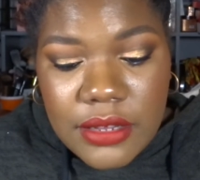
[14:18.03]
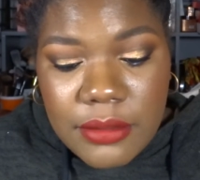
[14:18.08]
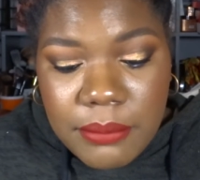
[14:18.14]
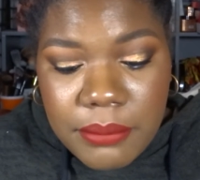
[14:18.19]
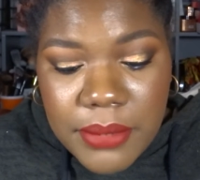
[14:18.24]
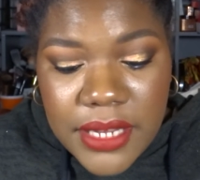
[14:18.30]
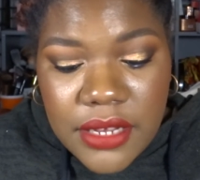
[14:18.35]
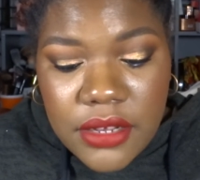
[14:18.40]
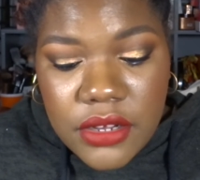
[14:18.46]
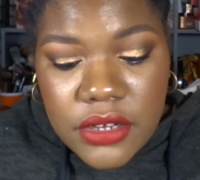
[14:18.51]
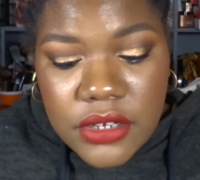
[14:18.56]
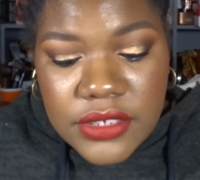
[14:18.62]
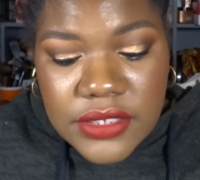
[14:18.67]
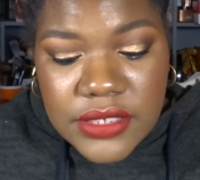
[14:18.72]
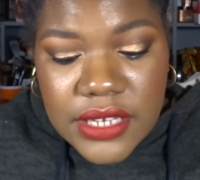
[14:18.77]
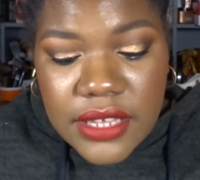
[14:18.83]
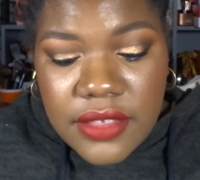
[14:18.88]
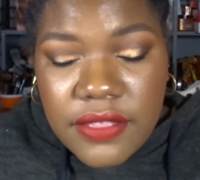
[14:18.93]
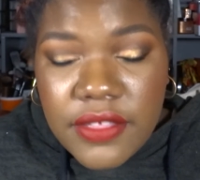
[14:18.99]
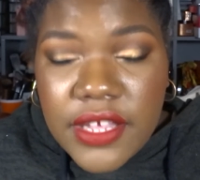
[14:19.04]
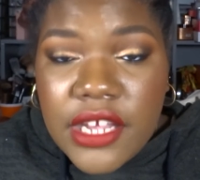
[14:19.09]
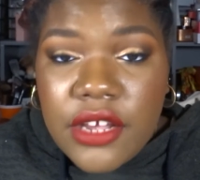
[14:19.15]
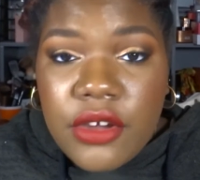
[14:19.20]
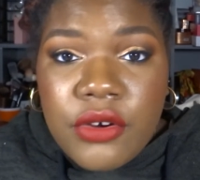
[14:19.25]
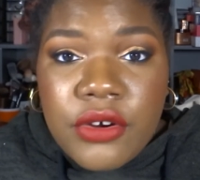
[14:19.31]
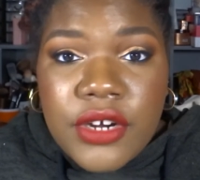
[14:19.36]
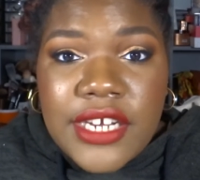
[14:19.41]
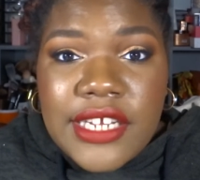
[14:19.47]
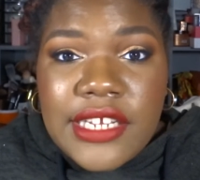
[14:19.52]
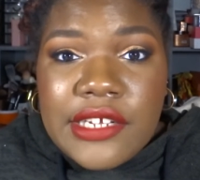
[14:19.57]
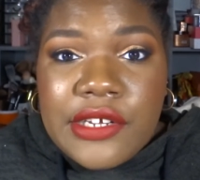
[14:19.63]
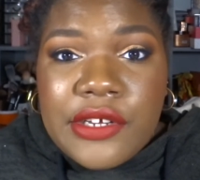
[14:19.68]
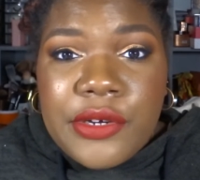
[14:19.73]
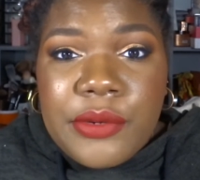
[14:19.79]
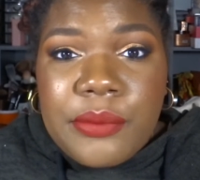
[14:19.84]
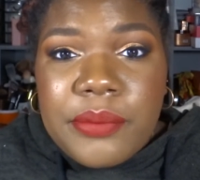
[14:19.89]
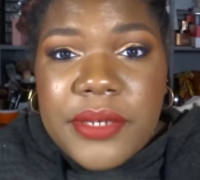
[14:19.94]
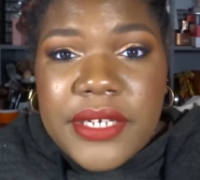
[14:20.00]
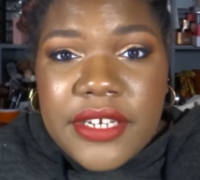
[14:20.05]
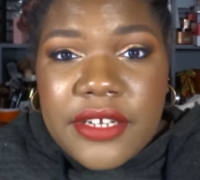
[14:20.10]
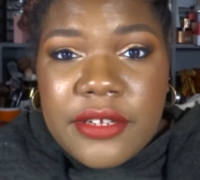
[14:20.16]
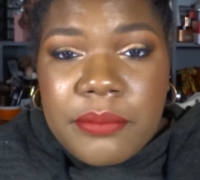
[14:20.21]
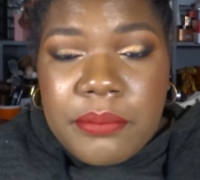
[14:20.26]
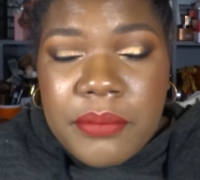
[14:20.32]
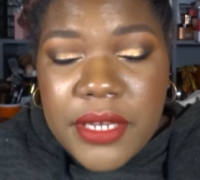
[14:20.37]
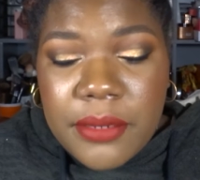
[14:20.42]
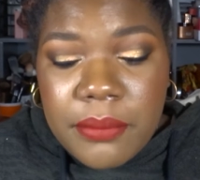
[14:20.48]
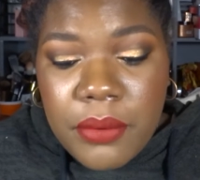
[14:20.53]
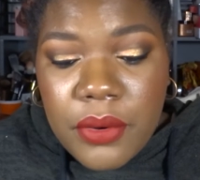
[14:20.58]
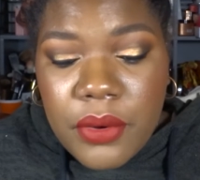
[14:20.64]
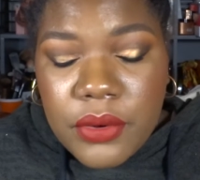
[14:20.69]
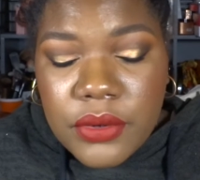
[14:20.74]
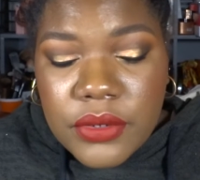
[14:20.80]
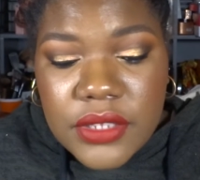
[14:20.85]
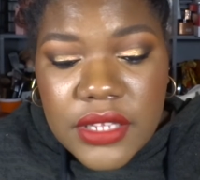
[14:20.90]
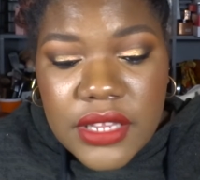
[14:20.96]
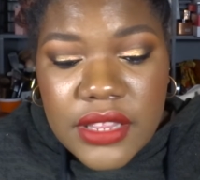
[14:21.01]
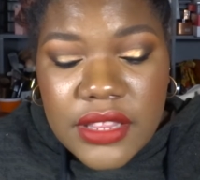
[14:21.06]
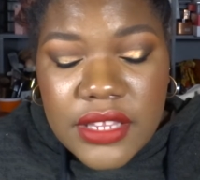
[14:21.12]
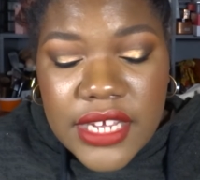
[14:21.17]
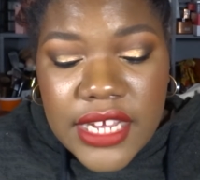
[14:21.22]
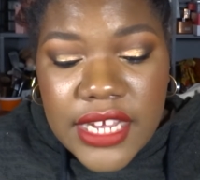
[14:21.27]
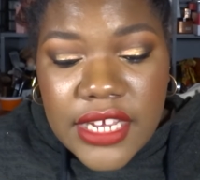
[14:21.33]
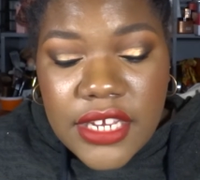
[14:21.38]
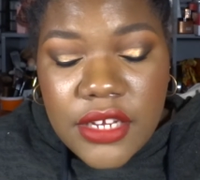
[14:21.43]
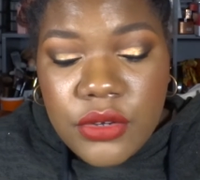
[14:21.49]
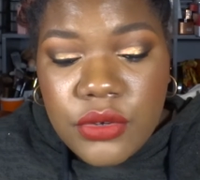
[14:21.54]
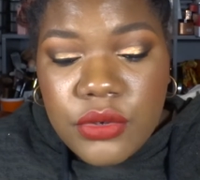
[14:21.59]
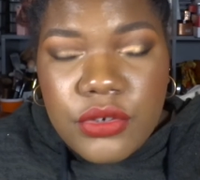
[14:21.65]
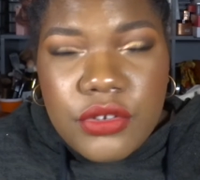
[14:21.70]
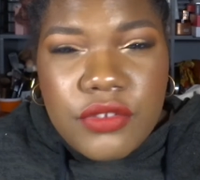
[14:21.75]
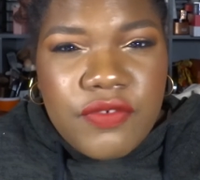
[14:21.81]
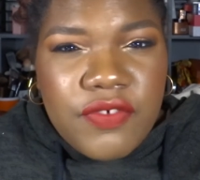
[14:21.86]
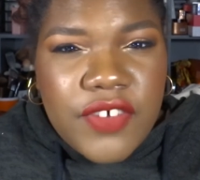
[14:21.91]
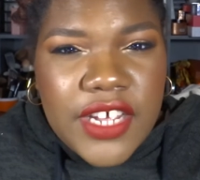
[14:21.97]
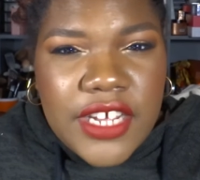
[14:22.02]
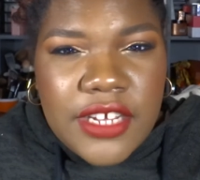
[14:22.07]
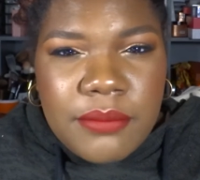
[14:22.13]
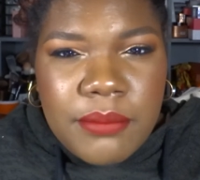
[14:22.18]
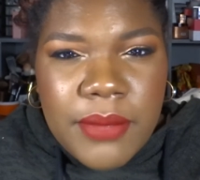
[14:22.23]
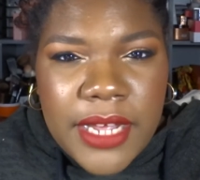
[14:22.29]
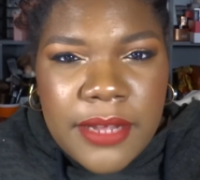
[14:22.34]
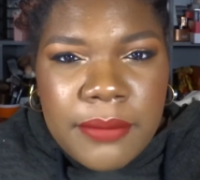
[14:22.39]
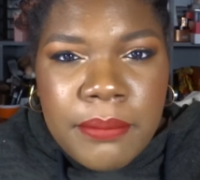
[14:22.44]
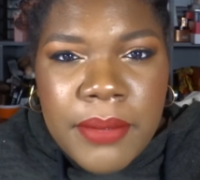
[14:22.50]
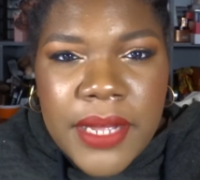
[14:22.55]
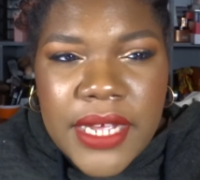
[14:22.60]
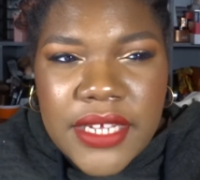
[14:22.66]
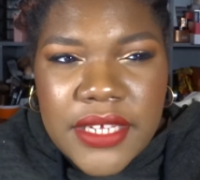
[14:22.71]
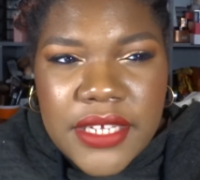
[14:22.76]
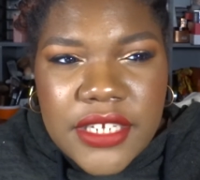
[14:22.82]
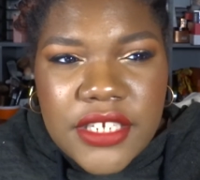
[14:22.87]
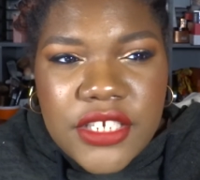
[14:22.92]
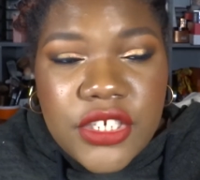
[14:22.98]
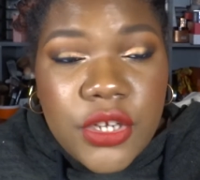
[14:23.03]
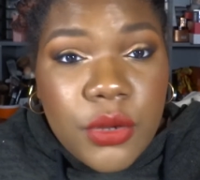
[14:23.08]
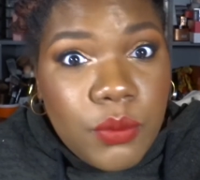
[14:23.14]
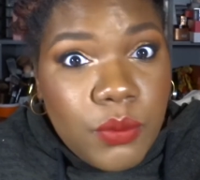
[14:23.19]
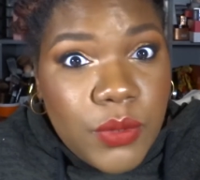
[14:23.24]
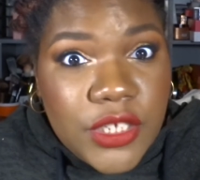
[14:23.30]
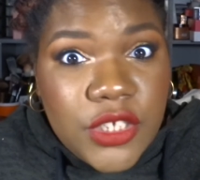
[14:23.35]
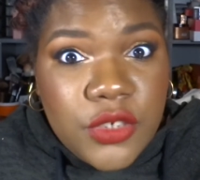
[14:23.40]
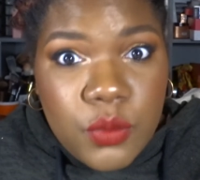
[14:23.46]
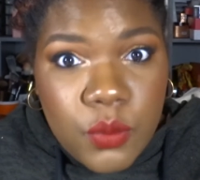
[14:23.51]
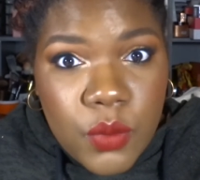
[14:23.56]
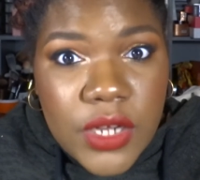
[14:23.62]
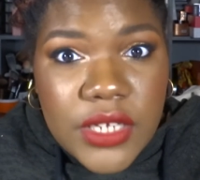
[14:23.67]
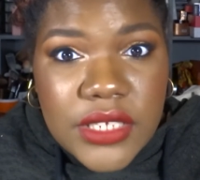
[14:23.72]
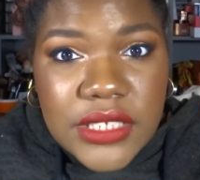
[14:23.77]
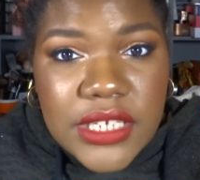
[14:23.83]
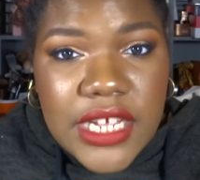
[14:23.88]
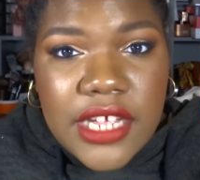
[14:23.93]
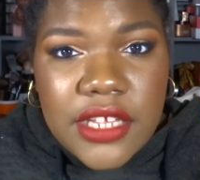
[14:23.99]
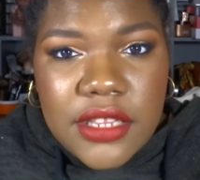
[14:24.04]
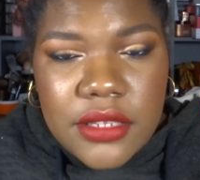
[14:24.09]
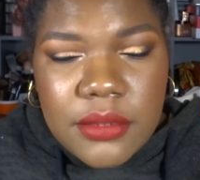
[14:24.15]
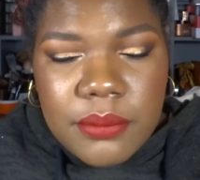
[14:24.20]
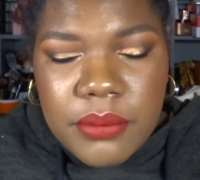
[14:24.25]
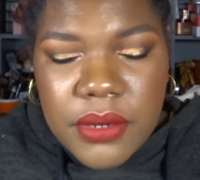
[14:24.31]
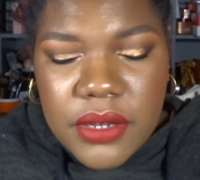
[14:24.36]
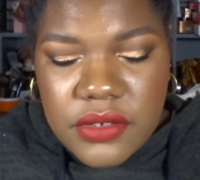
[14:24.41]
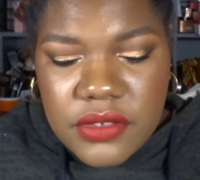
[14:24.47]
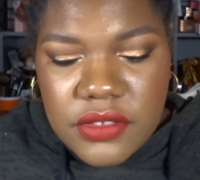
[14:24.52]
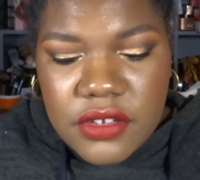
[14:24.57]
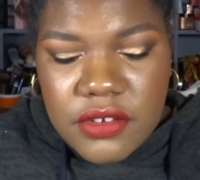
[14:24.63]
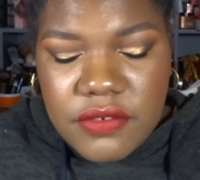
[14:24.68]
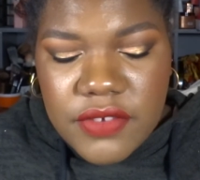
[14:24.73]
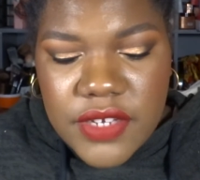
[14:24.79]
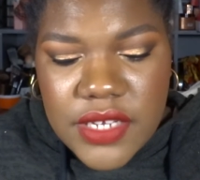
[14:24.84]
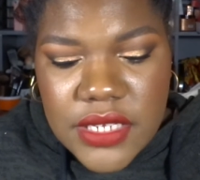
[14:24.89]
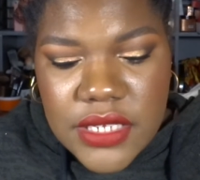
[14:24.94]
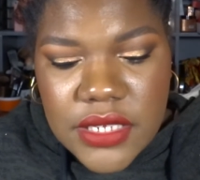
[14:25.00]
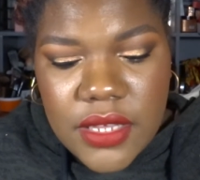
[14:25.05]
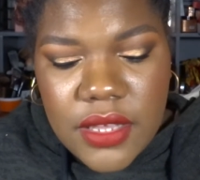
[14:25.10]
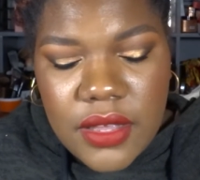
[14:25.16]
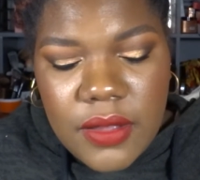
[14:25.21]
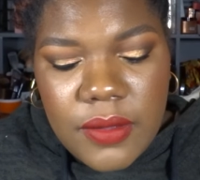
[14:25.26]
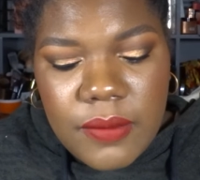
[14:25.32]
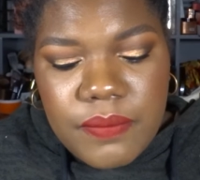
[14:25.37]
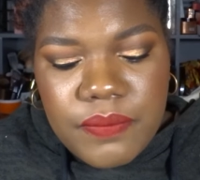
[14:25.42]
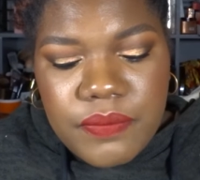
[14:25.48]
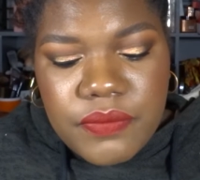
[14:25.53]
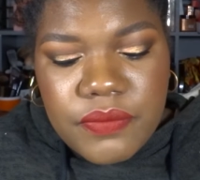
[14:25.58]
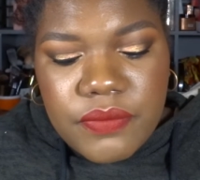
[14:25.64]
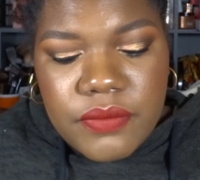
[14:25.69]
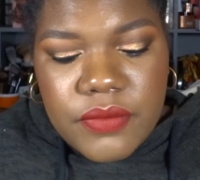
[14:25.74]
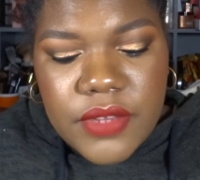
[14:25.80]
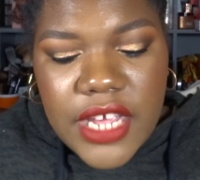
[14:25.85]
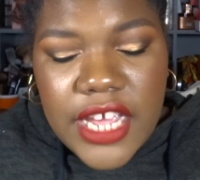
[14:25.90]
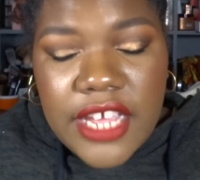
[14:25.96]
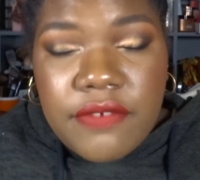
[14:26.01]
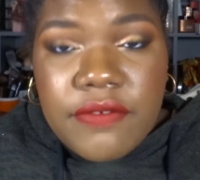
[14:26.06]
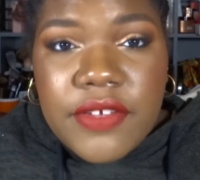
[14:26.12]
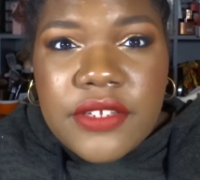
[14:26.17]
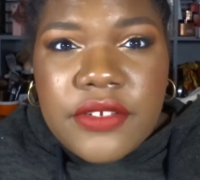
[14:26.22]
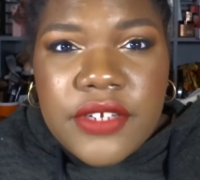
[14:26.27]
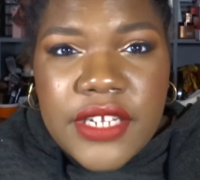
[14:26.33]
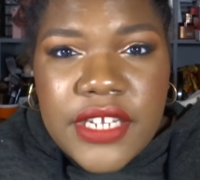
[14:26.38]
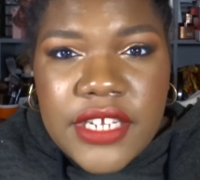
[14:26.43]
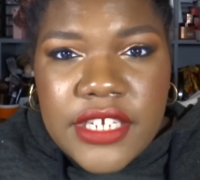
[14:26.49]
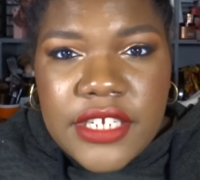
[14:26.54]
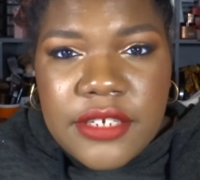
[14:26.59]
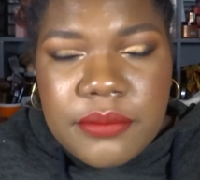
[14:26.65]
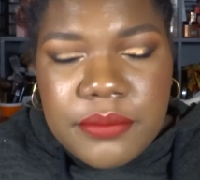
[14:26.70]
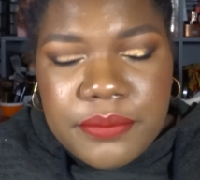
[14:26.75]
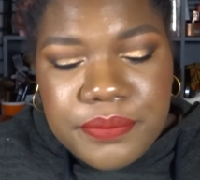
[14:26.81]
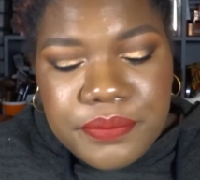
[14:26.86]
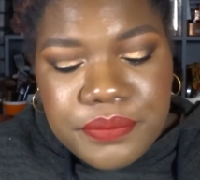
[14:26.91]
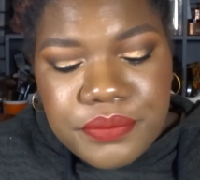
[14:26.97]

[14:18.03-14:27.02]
Because they are incompetent people, they couldn't find my package, which was at the post office. I filed a claim.